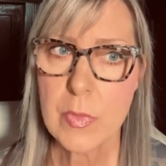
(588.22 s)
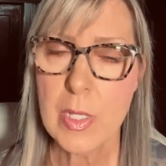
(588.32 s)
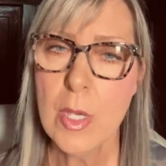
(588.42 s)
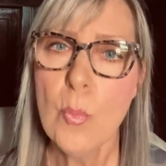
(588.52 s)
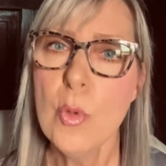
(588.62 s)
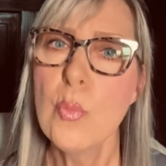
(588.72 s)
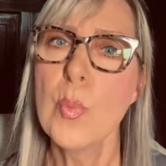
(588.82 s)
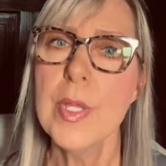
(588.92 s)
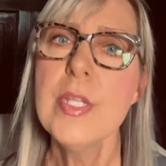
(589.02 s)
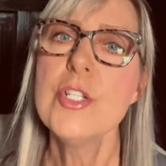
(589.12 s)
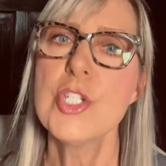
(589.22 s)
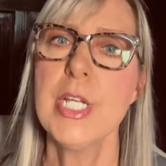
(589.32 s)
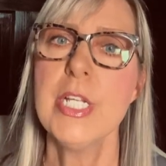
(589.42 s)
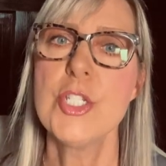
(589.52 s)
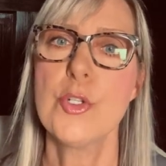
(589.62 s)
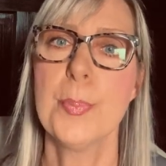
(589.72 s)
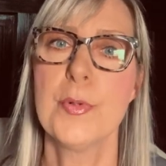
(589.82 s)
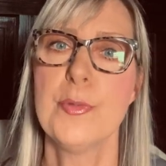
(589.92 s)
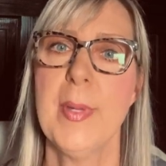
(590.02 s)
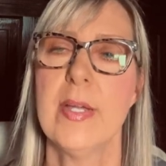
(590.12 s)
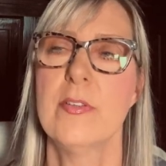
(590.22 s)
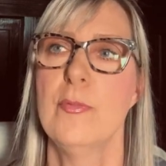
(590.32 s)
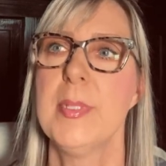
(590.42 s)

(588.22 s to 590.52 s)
it will really change your perspective,